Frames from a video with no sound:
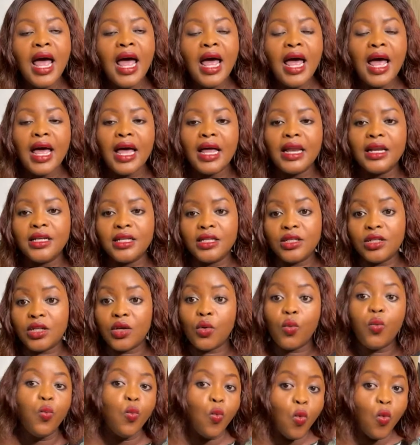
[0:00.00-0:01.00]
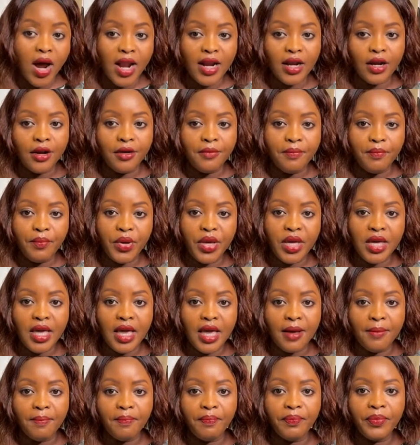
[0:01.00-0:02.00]
and 1
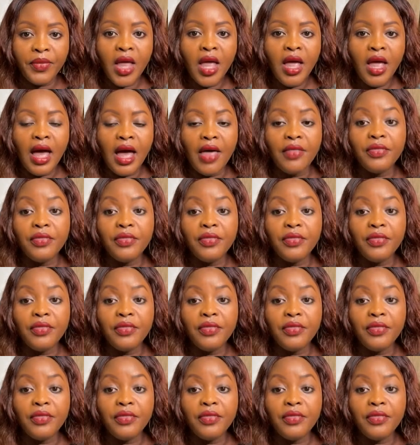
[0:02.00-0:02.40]
p.m.